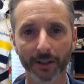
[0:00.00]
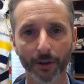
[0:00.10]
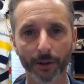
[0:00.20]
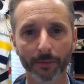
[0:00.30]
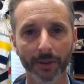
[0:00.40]
and
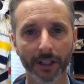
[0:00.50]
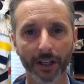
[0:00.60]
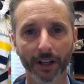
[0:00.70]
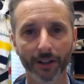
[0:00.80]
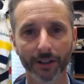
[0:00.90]
all
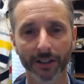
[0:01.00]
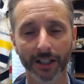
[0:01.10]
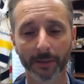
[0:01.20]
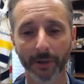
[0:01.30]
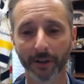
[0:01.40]
all
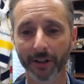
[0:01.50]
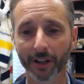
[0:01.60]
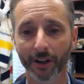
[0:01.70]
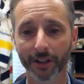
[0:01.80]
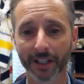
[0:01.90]
uh, parent
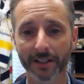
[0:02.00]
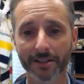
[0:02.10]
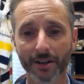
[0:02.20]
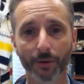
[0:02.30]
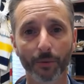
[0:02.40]
and
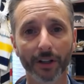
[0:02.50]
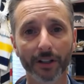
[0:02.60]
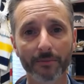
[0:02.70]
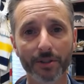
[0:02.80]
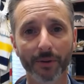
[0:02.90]
guardians are
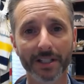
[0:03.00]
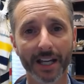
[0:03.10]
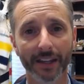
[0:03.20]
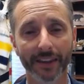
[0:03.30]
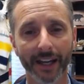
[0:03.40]
welcome to
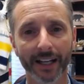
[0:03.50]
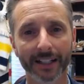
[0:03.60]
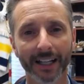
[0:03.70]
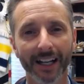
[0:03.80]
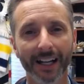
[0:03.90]
attend that.